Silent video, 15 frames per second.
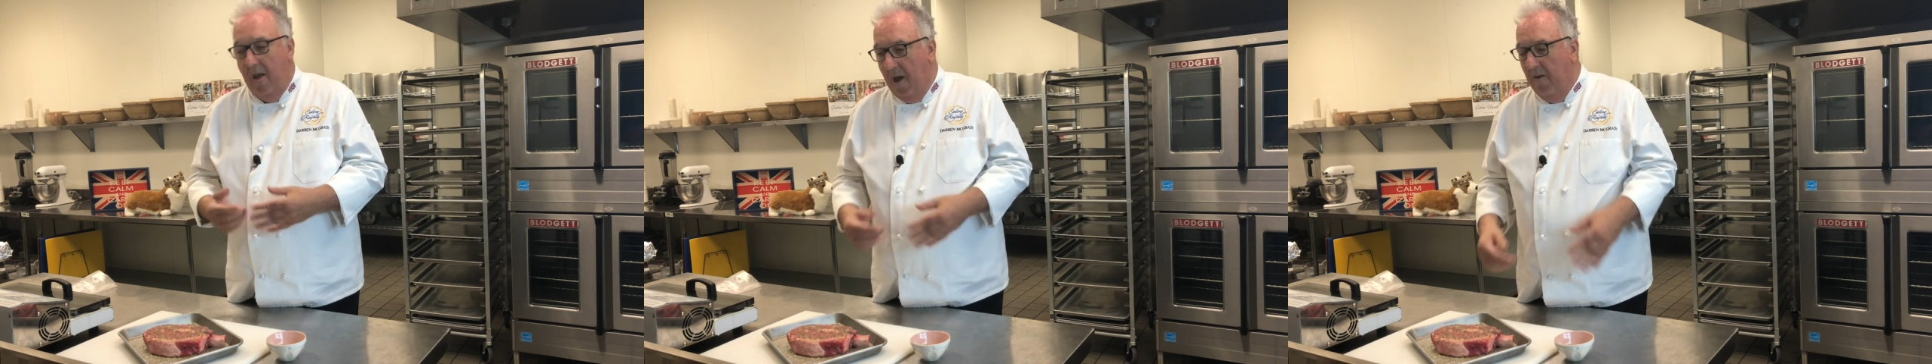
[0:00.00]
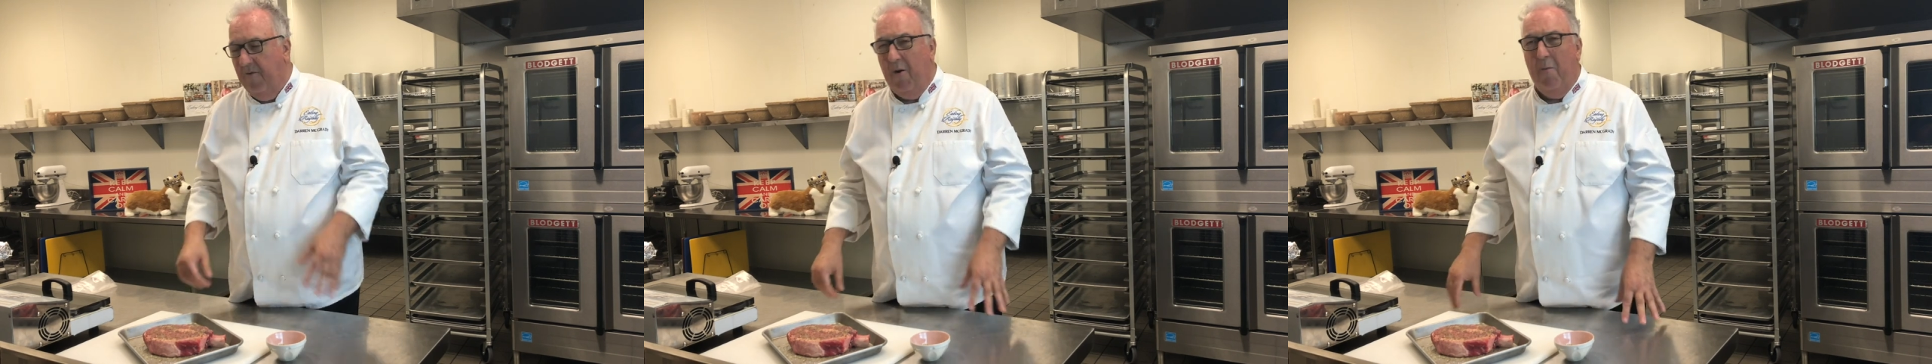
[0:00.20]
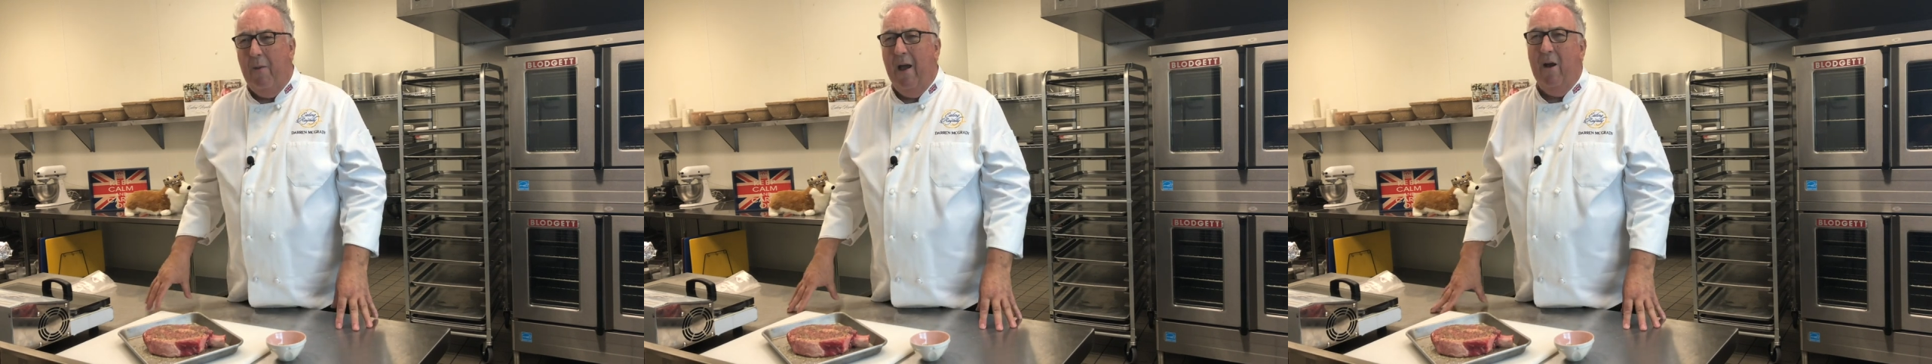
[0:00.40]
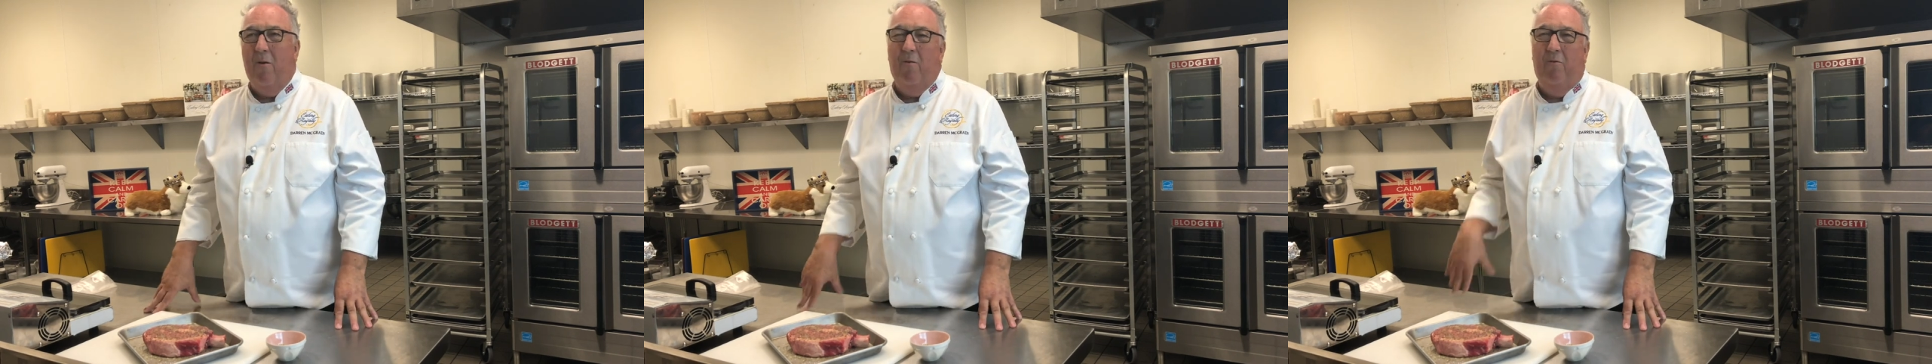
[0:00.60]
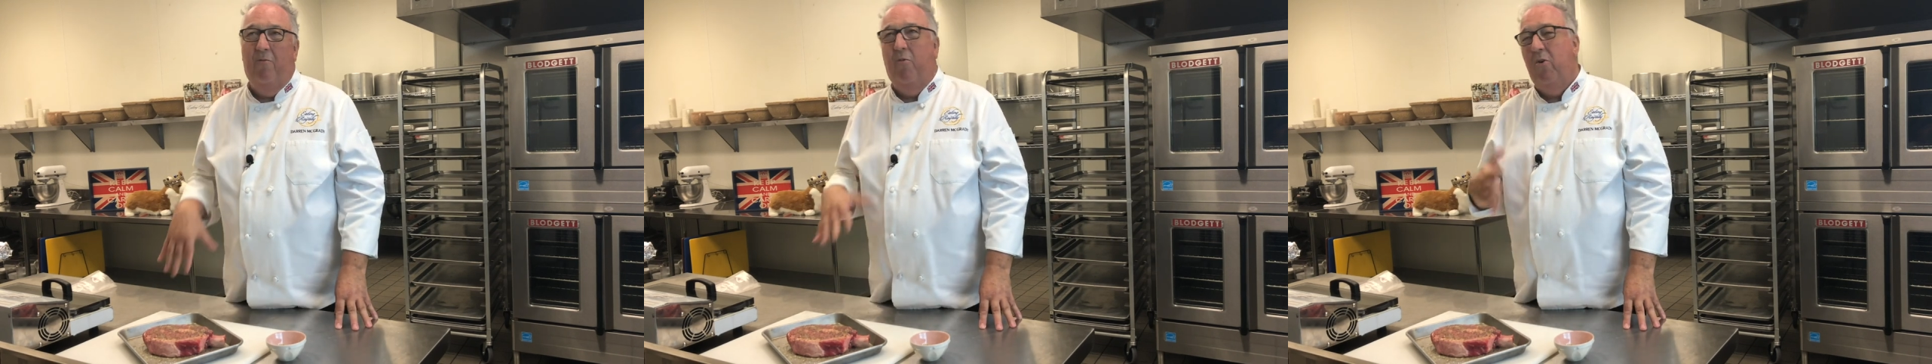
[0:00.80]
for
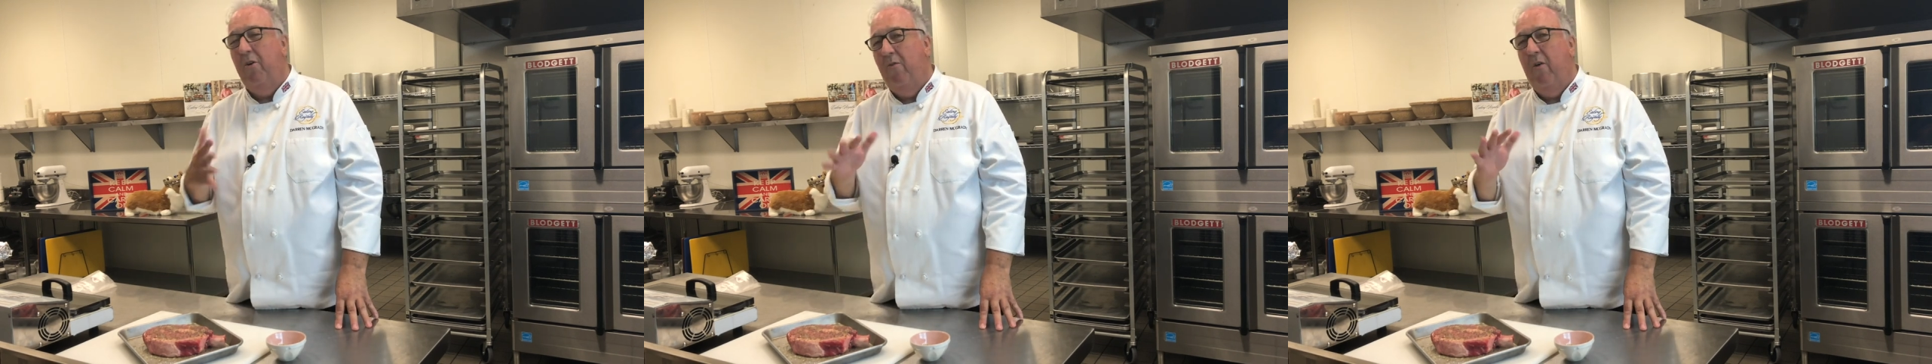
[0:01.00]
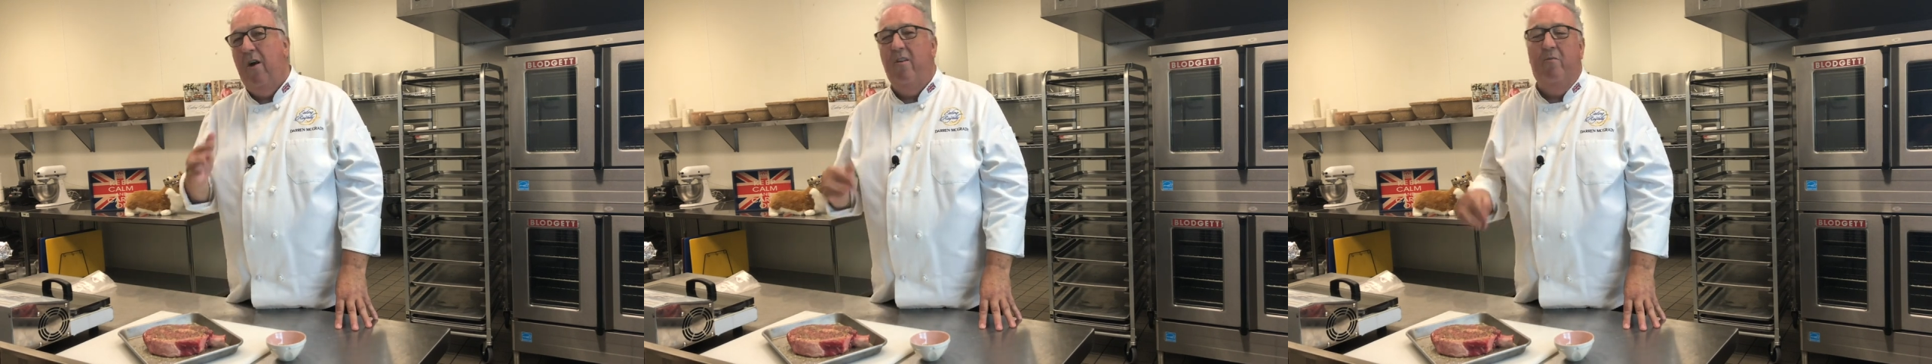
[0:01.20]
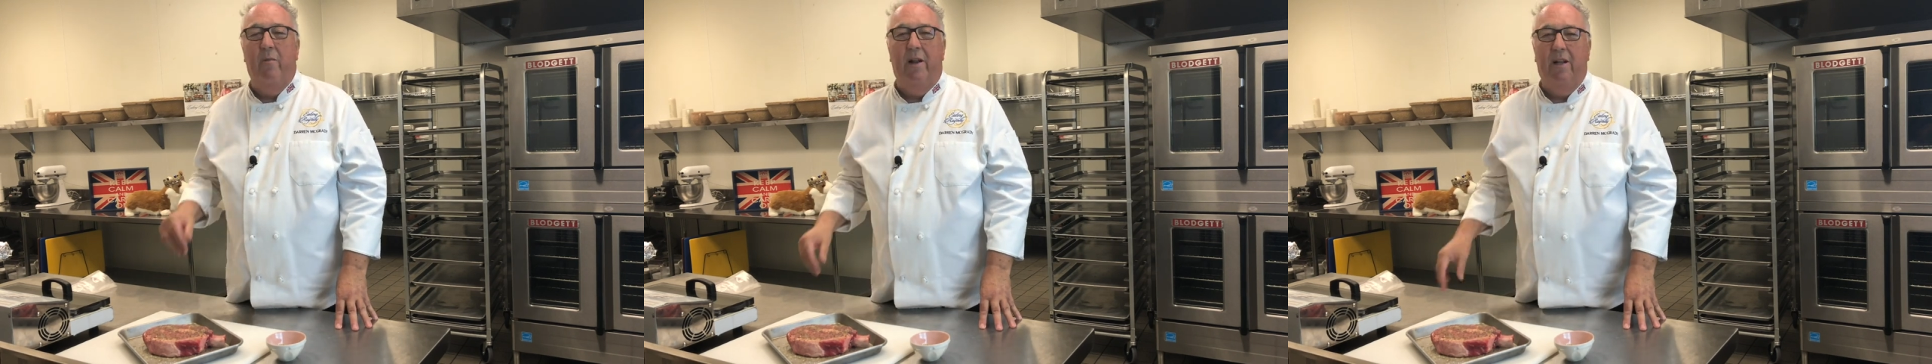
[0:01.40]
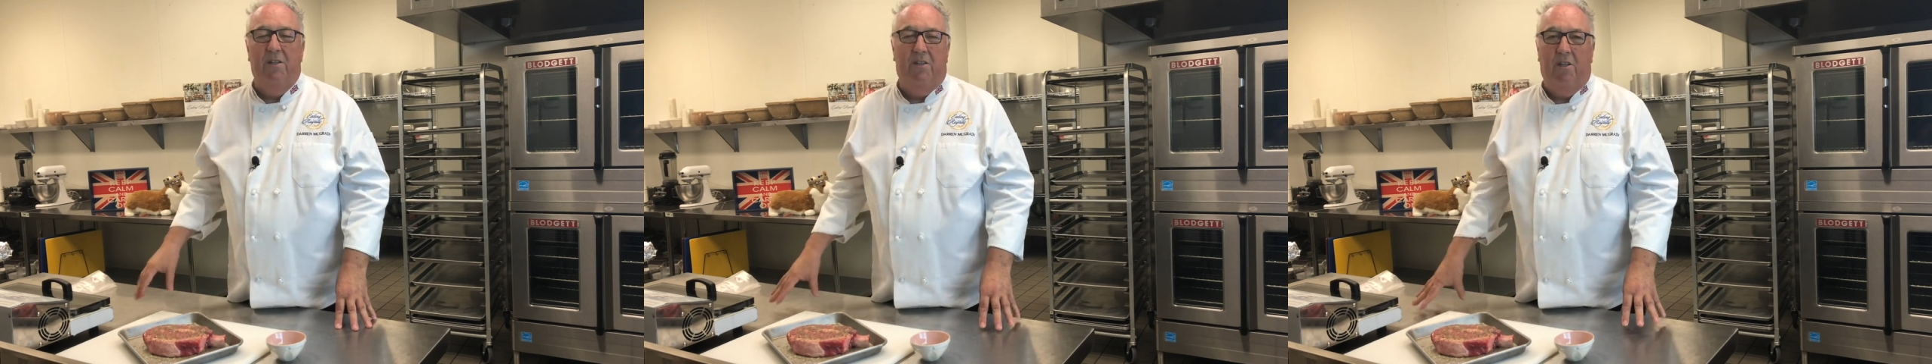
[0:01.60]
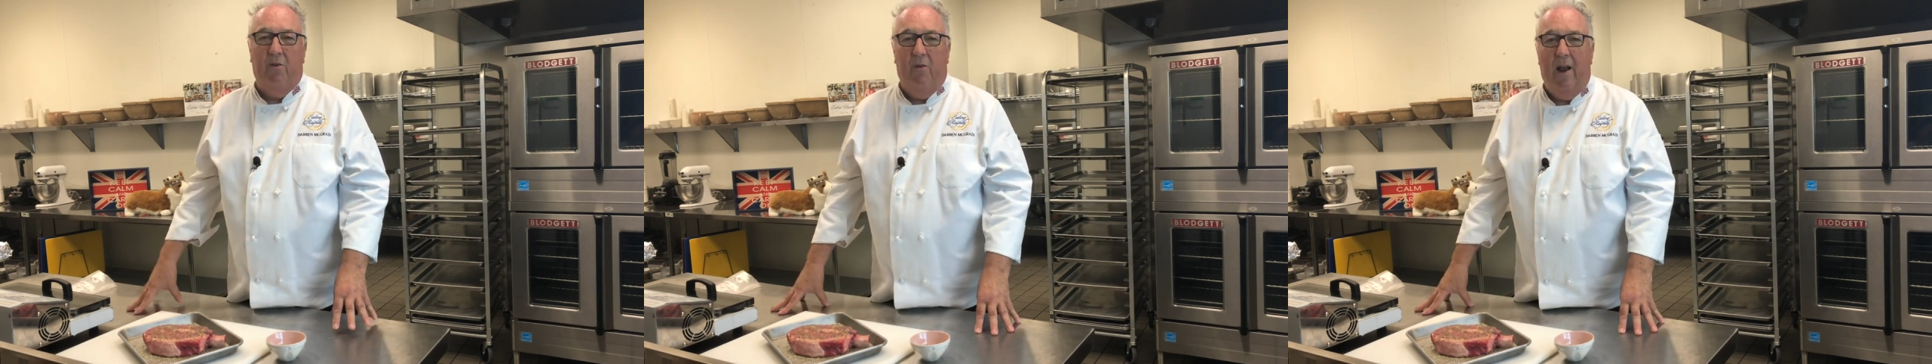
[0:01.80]
about 45 minutes
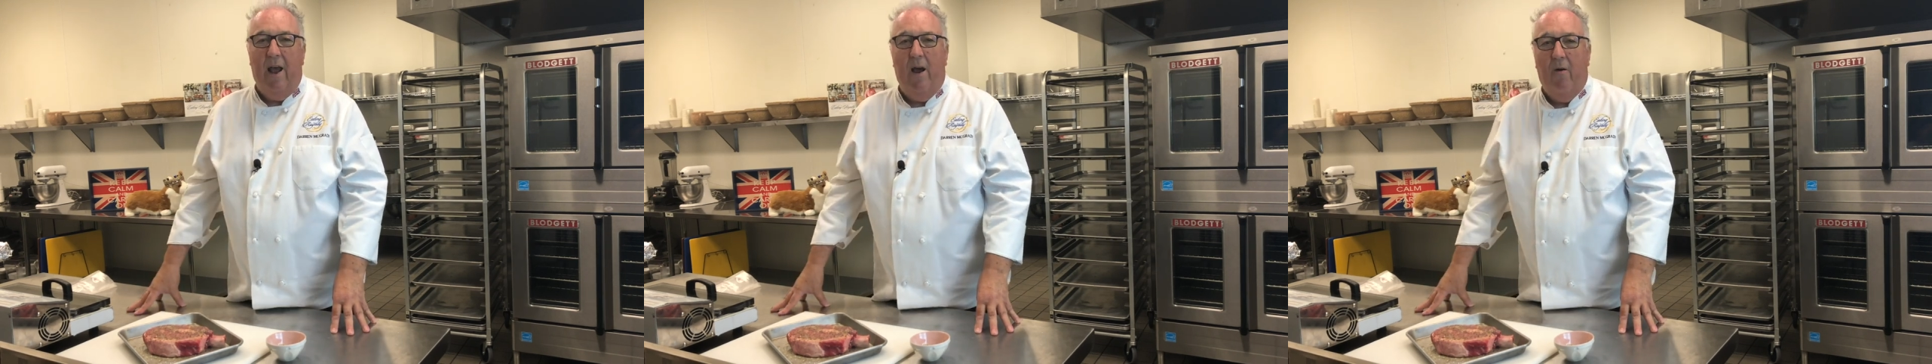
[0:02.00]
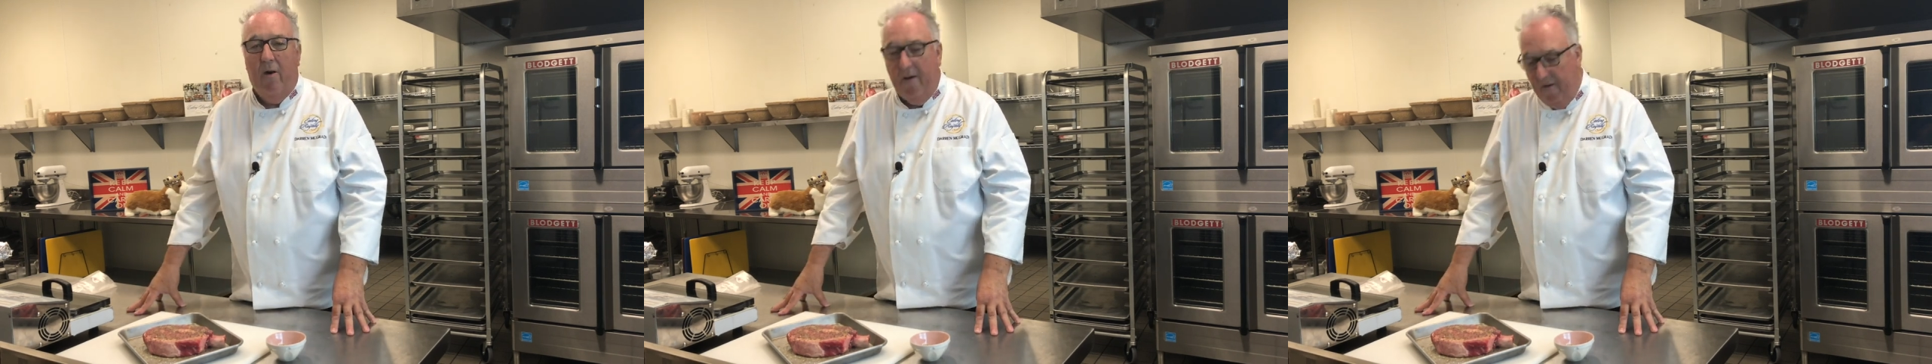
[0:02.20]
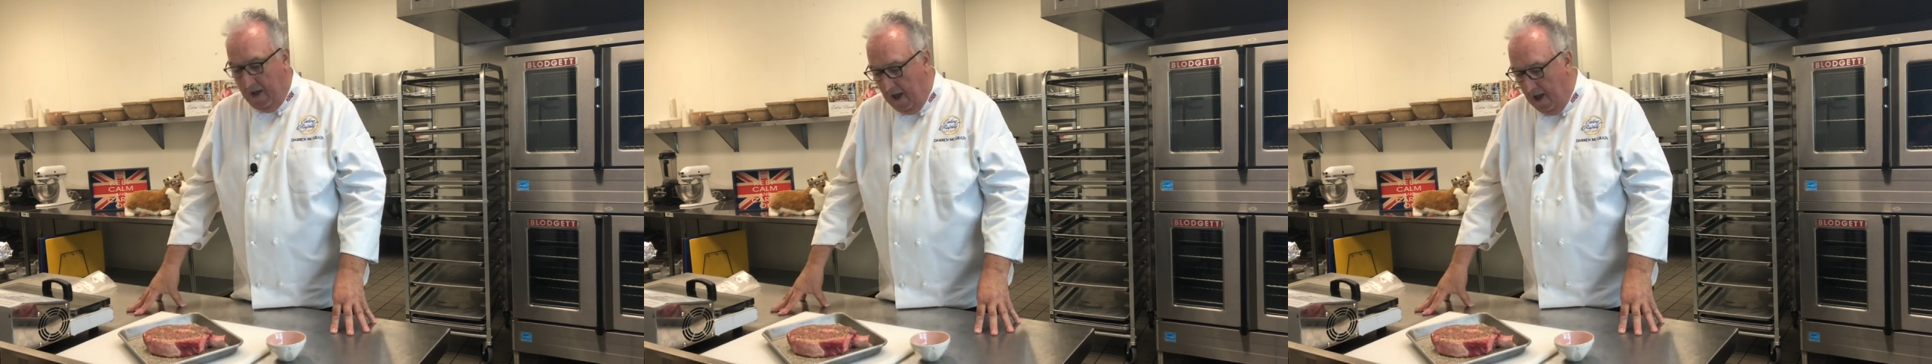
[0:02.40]
to an hour